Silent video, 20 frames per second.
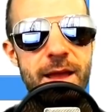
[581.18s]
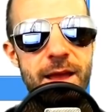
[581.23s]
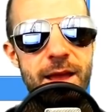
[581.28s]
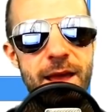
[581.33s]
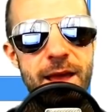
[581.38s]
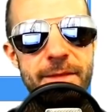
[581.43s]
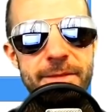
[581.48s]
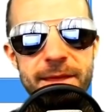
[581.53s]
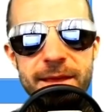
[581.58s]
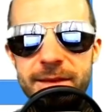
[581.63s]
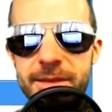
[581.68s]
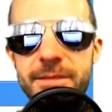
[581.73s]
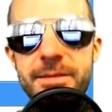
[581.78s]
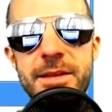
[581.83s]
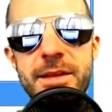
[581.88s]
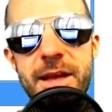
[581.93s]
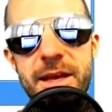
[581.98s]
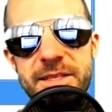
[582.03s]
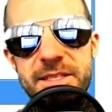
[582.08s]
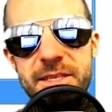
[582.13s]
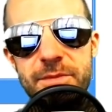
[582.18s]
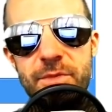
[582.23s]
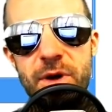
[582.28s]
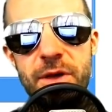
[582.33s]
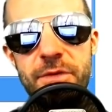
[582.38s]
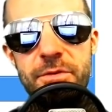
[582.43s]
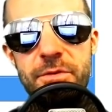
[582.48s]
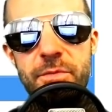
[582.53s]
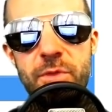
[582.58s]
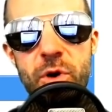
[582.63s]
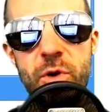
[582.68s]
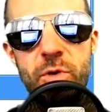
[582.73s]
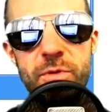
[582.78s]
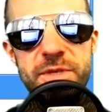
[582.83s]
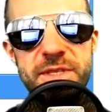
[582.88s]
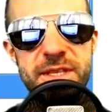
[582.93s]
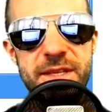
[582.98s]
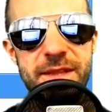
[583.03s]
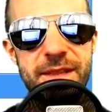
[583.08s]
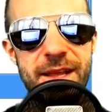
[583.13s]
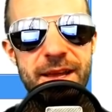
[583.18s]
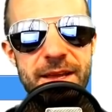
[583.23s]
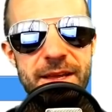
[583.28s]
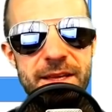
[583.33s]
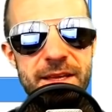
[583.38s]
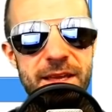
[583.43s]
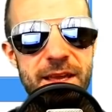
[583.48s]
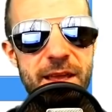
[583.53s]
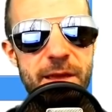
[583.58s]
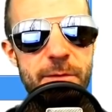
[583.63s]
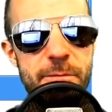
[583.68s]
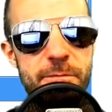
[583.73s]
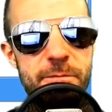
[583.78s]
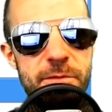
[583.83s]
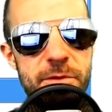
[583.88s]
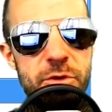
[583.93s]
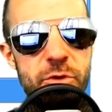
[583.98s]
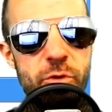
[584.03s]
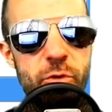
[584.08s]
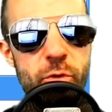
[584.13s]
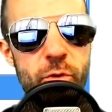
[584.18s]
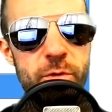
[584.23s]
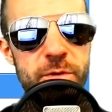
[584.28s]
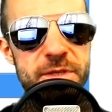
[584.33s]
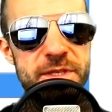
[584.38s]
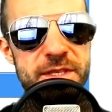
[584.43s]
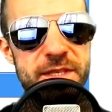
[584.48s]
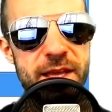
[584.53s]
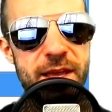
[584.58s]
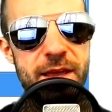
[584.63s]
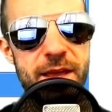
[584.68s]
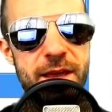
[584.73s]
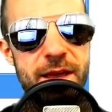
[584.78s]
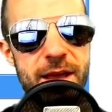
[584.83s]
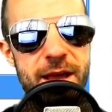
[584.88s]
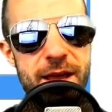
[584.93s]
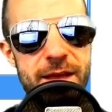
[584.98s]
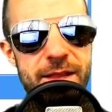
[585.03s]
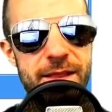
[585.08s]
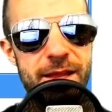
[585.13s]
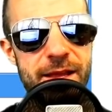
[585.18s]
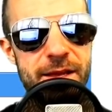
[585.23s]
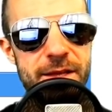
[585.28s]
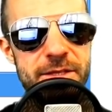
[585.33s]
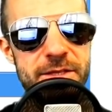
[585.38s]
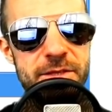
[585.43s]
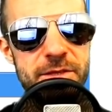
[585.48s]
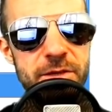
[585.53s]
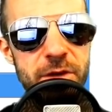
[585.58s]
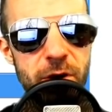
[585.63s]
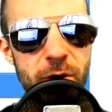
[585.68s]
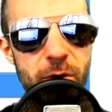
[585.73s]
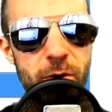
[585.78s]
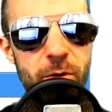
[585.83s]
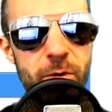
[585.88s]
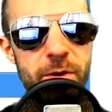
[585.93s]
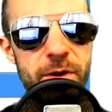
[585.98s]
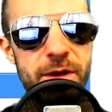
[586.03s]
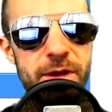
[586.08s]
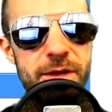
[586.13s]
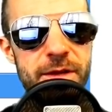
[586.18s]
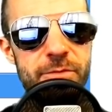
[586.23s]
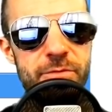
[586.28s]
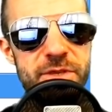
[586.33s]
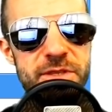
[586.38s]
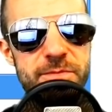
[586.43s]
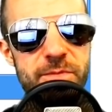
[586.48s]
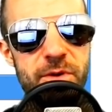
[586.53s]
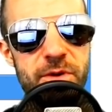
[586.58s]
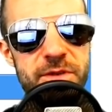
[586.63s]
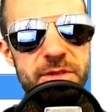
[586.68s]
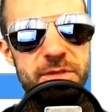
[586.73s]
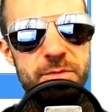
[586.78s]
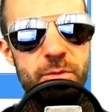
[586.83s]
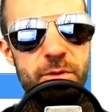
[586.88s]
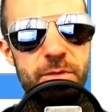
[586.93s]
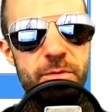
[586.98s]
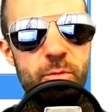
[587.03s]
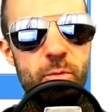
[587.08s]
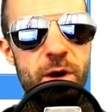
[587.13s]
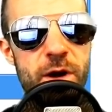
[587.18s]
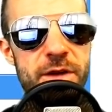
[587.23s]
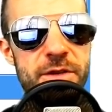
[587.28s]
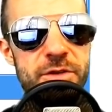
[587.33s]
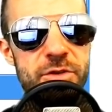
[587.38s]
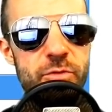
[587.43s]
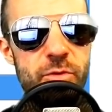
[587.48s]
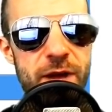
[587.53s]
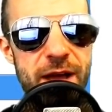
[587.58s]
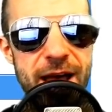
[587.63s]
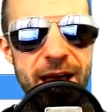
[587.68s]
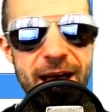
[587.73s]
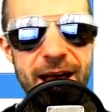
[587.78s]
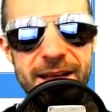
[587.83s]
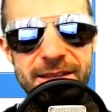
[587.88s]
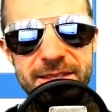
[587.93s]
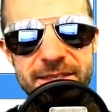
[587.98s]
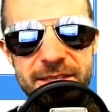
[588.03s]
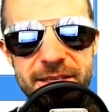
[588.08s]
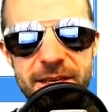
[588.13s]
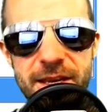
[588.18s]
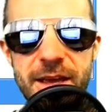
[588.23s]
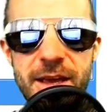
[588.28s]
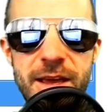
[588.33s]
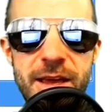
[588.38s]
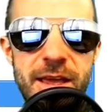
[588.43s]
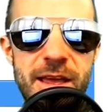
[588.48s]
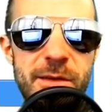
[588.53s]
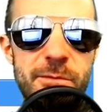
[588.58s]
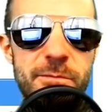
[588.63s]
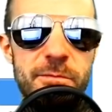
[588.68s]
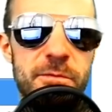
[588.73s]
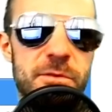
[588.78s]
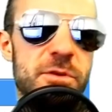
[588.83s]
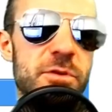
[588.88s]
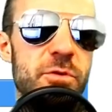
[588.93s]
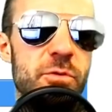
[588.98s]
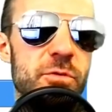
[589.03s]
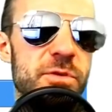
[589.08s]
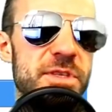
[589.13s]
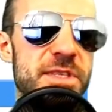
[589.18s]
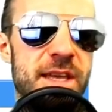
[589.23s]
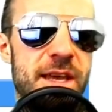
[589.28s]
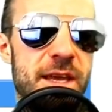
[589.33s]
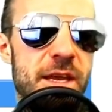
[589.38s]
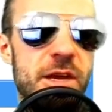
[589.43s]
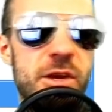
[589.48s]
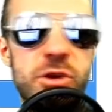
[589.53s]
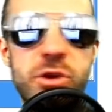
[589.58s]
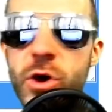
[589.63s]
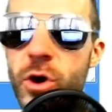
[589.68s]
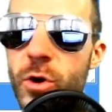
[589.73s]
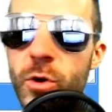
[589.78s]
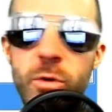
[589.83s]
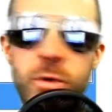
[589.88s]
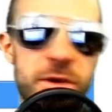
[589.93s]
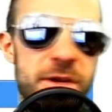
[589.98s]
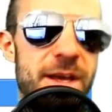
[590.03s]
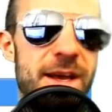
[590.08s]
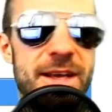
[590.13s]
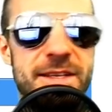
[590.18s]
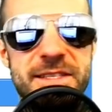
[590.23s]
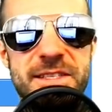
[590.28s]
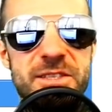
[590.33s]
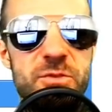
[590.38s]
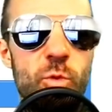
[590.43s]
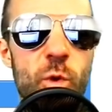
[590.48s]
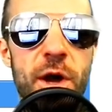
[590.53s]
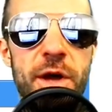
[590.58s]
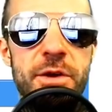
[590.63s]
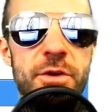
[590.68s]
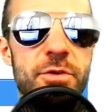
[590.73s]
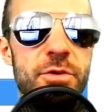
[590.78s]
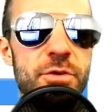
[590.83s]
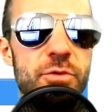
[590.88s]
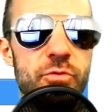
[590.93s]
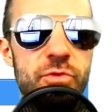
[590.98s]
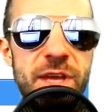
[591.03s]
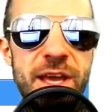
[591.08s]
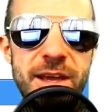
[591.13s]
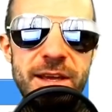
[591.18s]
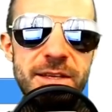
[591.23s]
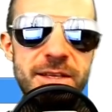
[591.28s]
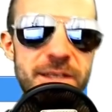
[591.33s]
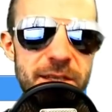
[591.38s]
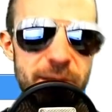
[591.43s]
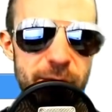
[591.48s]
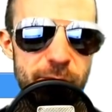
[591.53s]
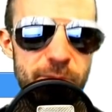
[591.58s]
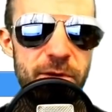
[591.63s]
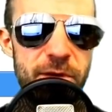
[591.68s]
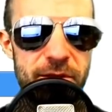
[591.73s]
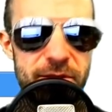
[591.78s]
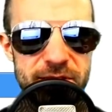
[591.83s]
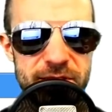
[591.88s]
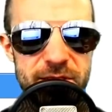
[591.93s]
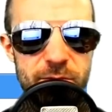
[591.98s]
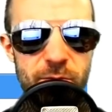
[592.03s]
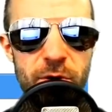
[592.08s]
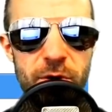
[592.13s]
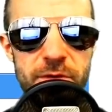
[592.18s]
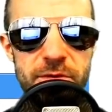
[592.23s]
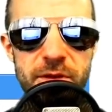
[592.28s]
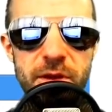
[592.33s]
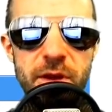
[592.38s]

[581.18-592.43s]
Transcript: And then it has some other modes, like if you say, I'd like to know, it responds with, why do you ask? If you say no, it asks, why are you negative? And so on.